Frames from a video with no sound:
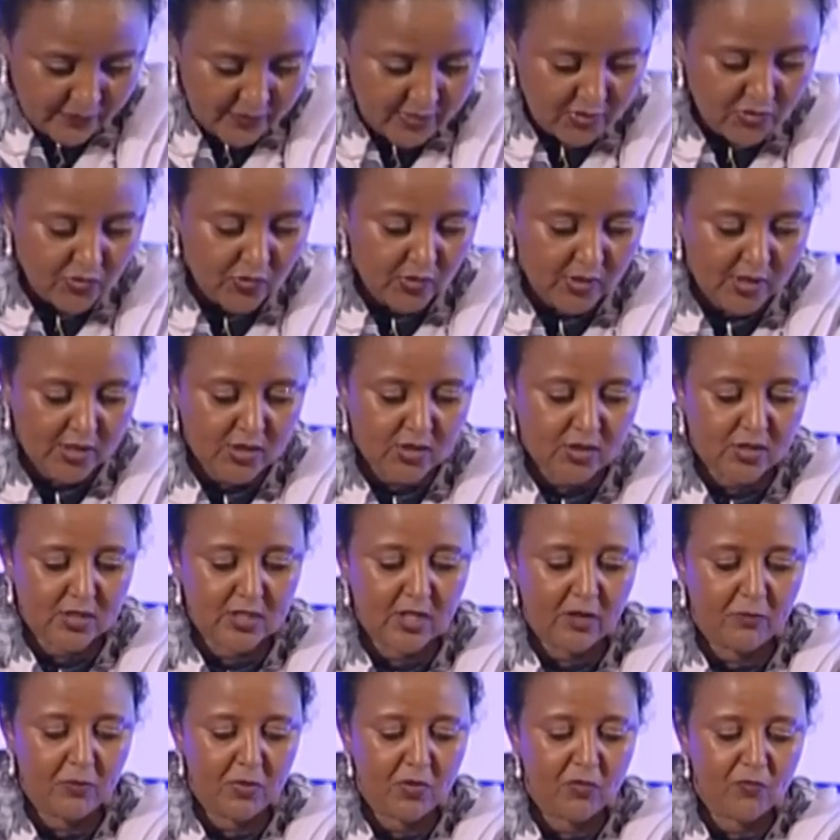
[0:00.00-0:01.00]
these
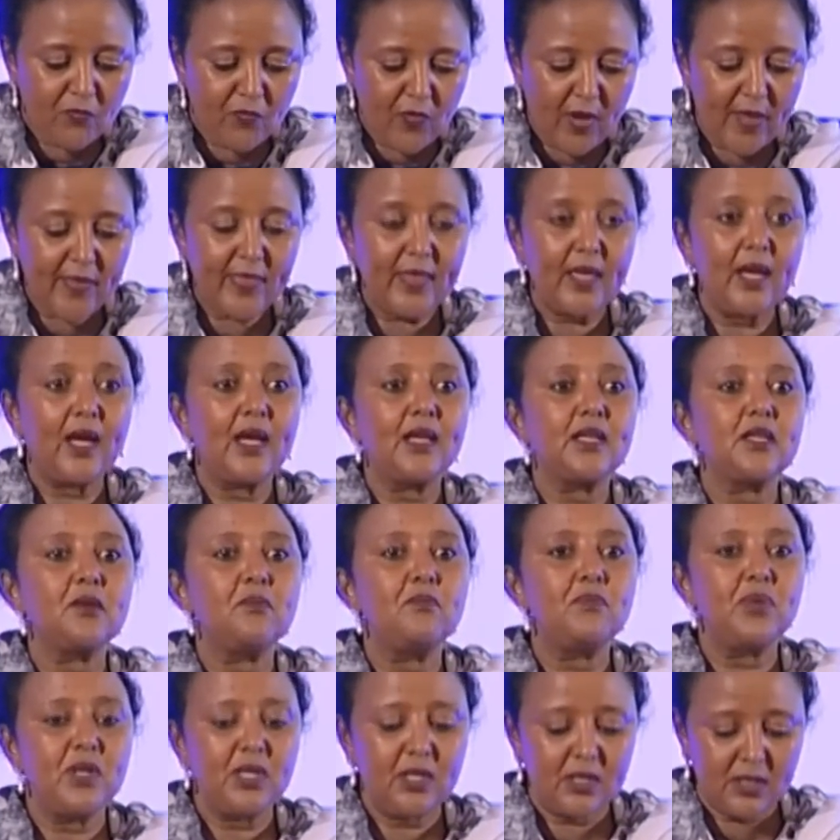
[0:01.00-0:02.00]
relations have been further
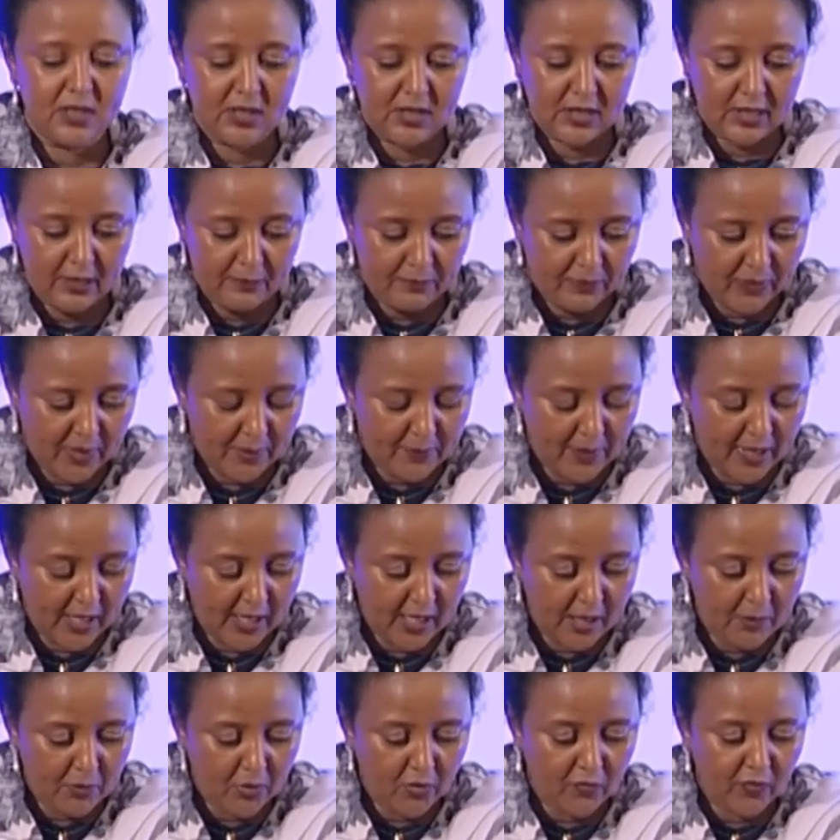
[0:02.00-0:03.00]
underpinned by a
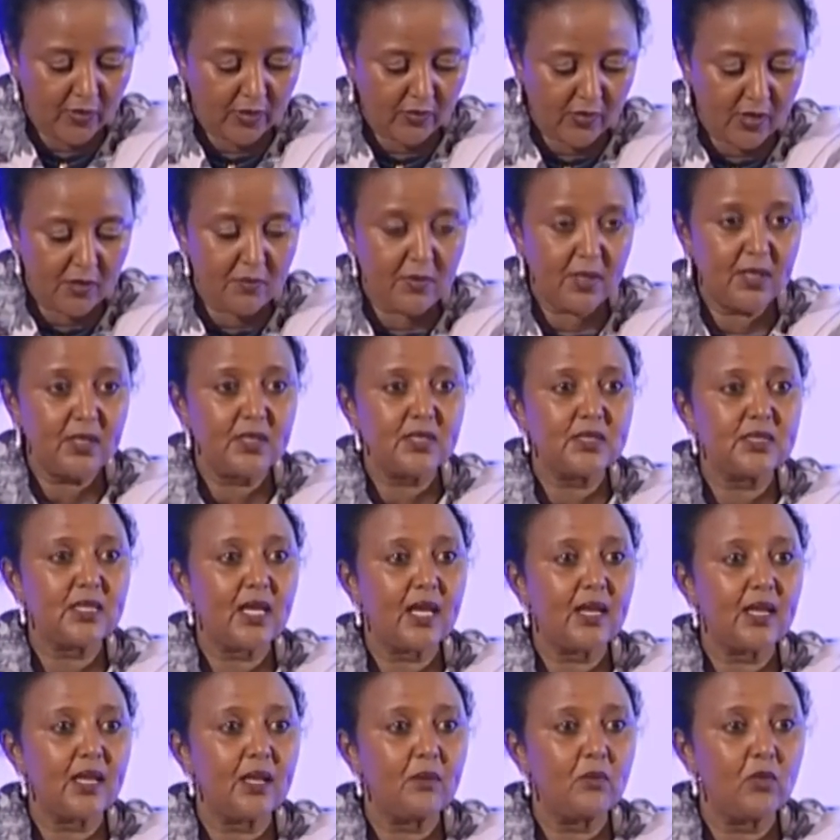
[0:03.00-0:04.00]
number of agreements
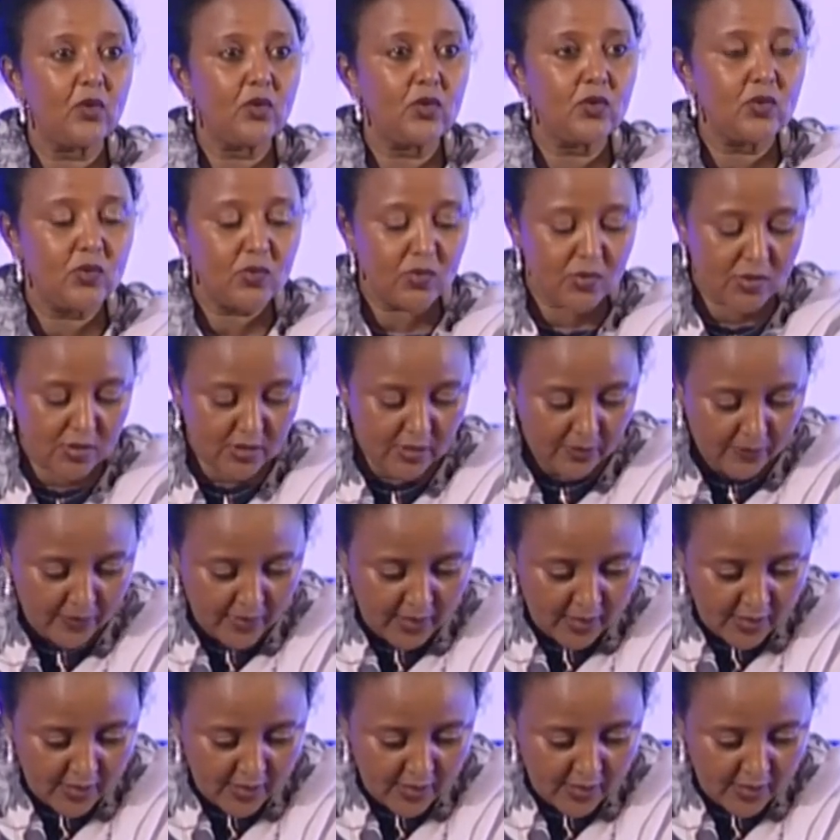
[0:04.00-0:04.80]
and MOUs